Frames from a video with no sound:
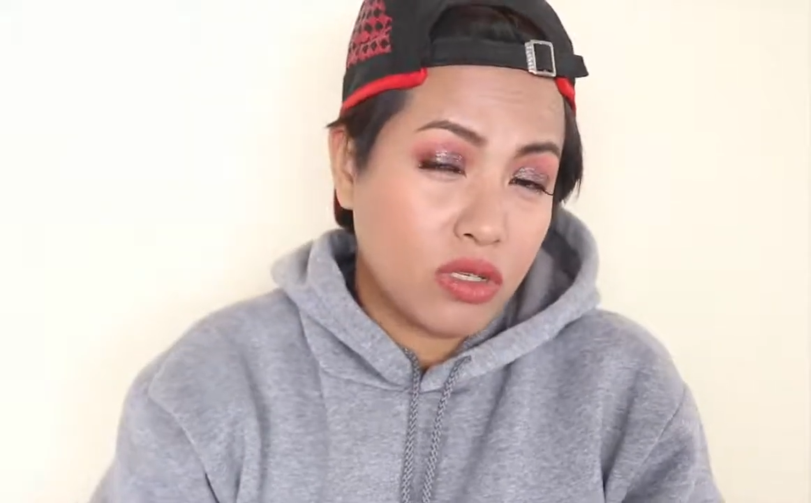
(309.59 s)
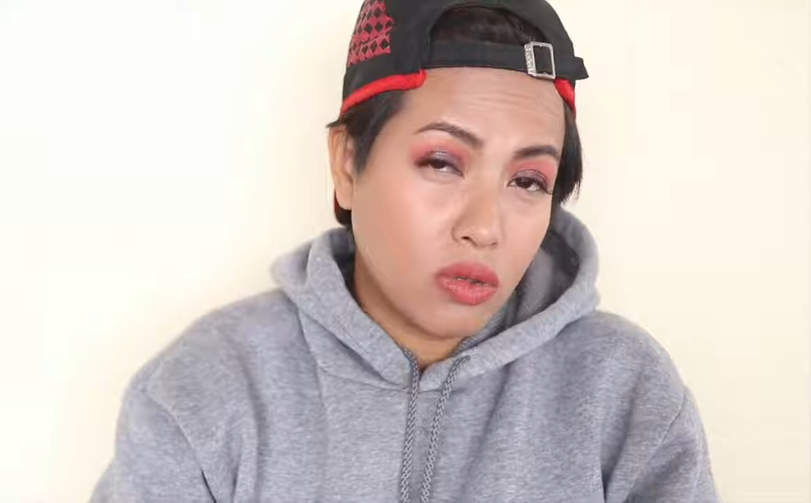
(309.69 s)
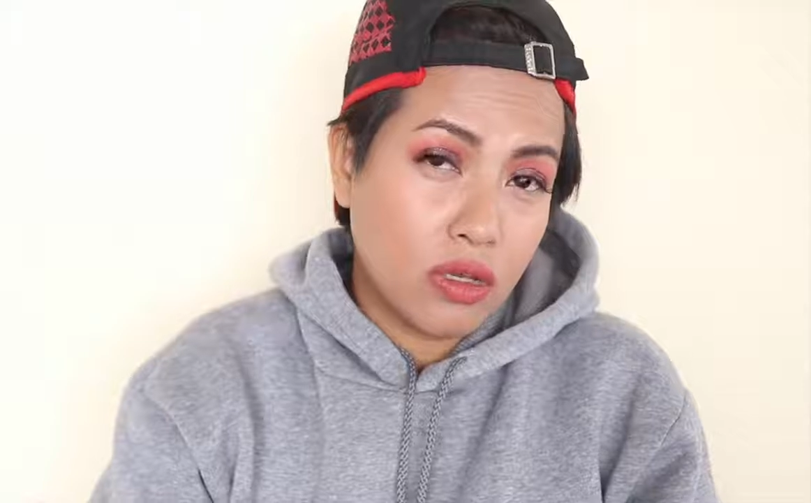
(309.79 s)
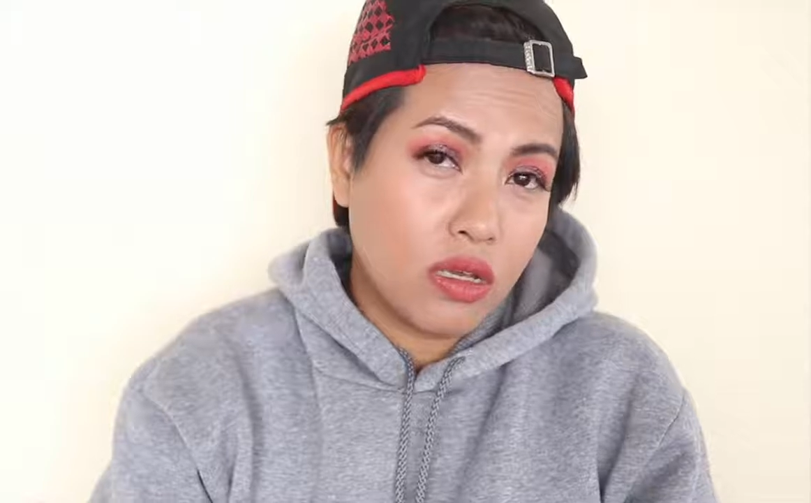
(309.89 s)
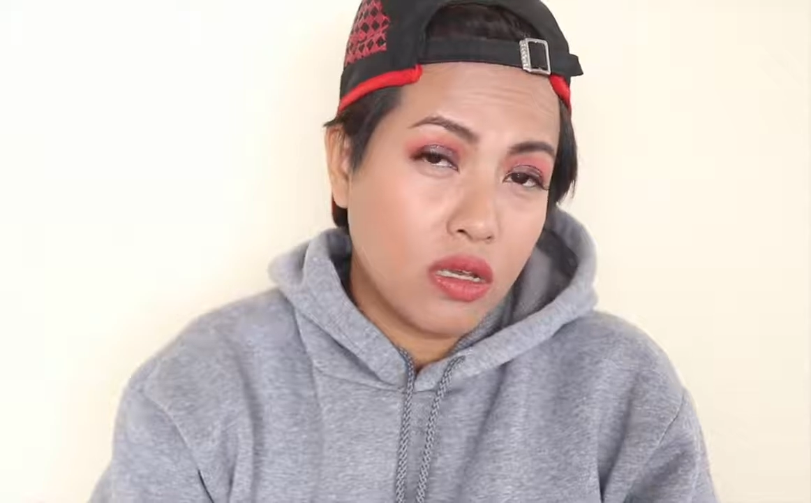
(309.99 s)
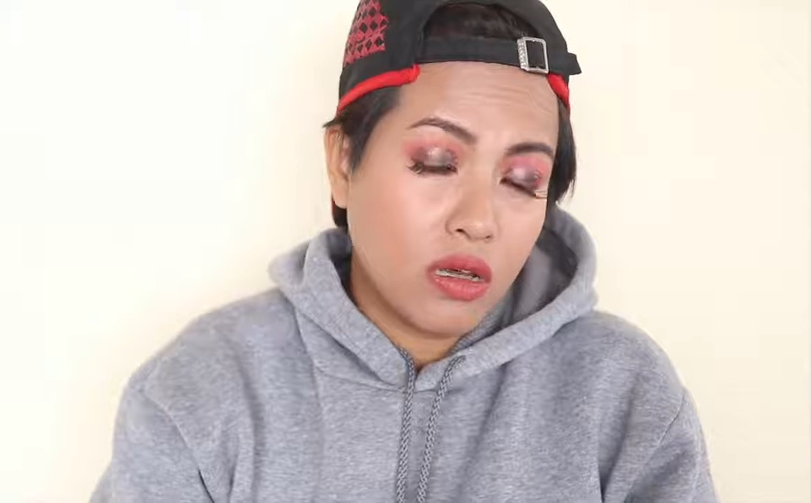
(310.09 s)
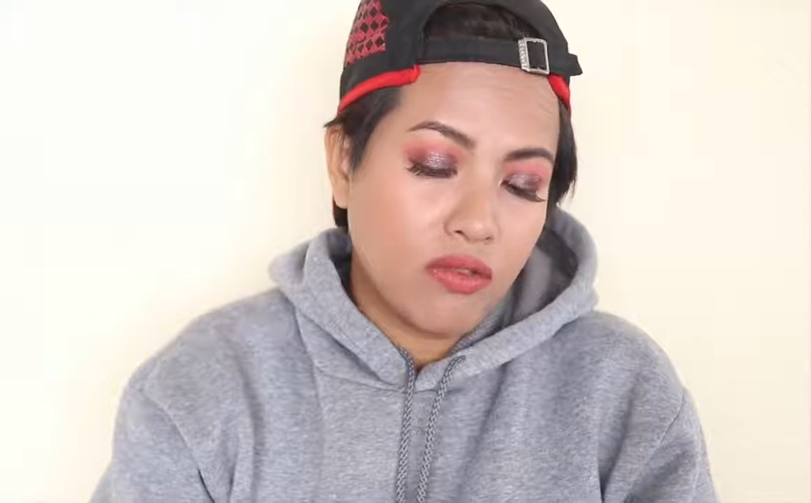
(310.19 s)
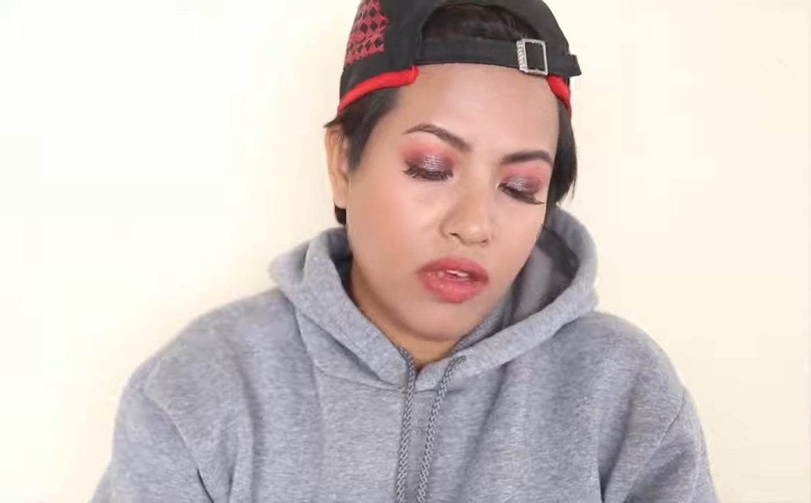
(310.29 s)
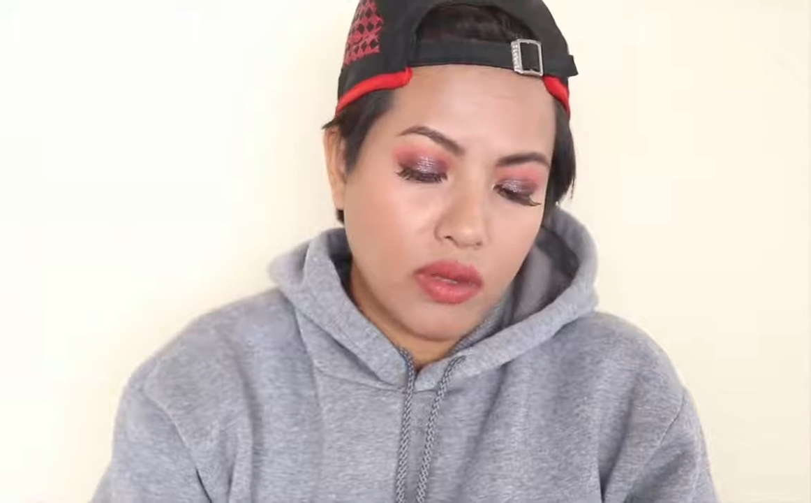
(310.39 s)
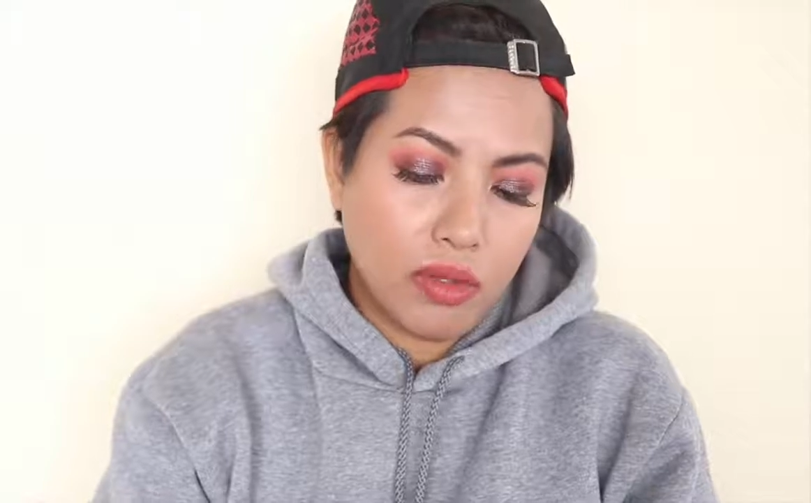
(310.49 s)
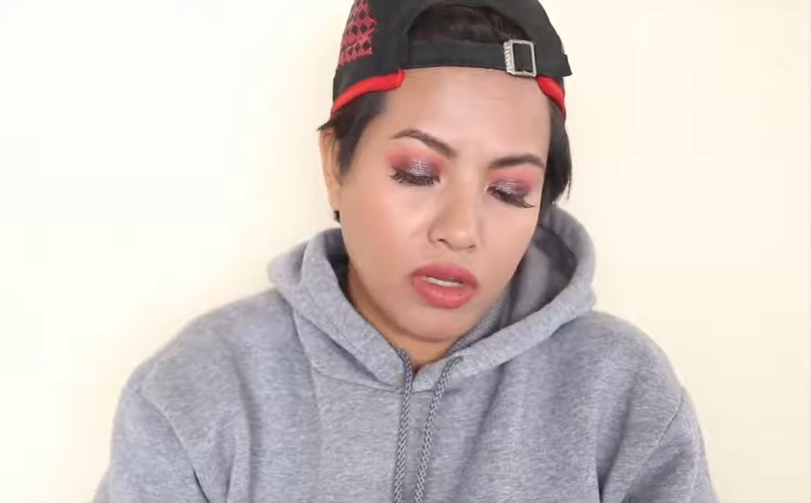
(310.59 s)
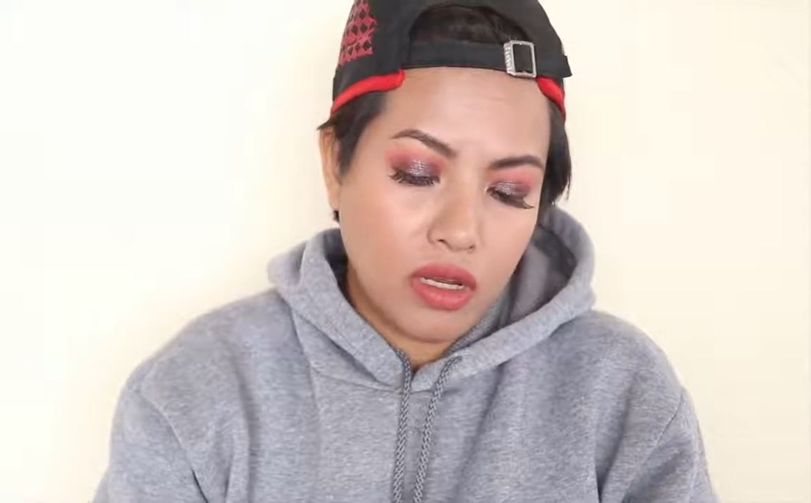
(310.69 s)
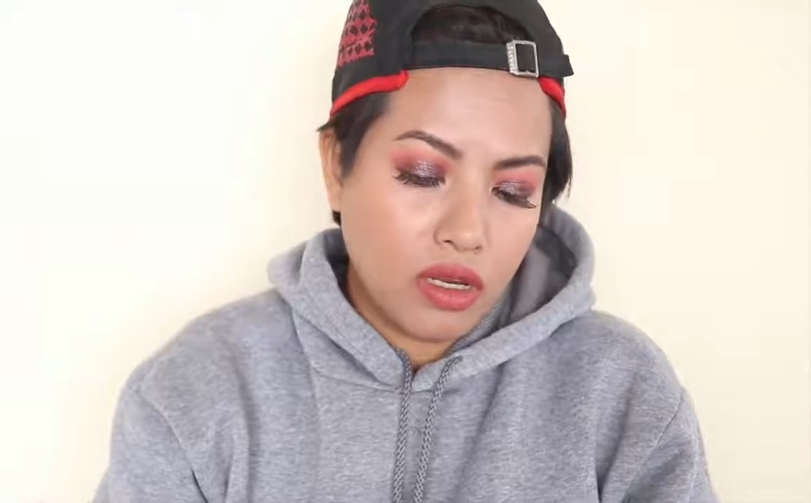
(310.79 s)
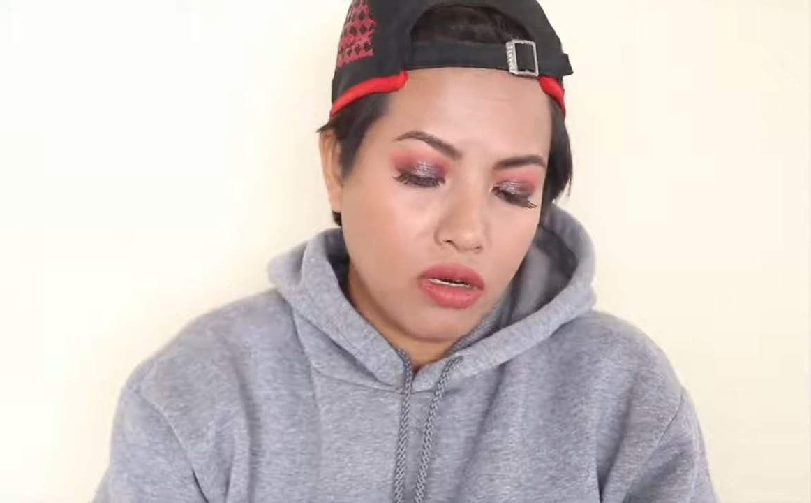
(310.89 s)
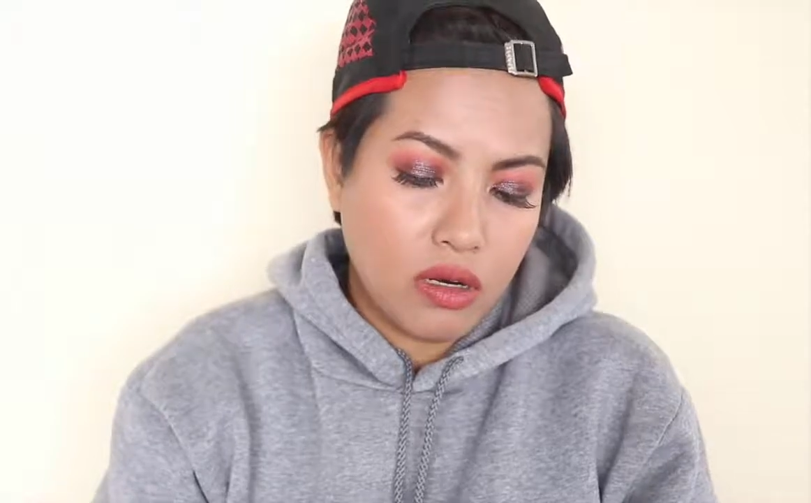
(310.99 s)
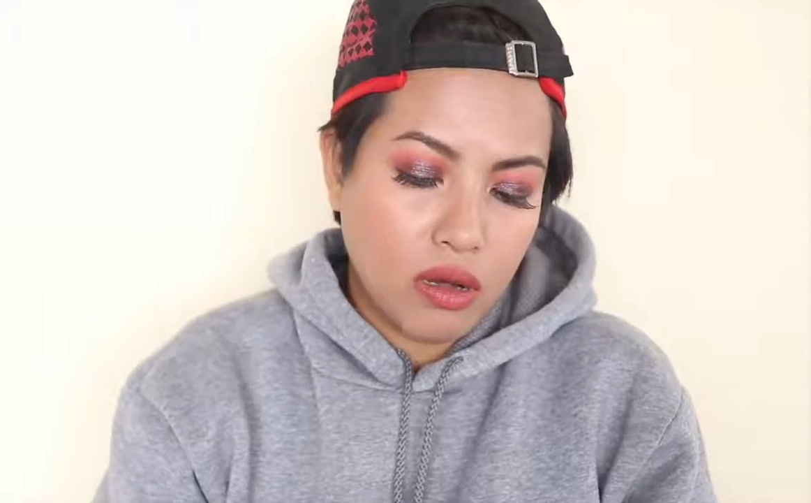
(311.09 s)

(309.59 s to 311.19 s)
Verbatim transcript: is only available in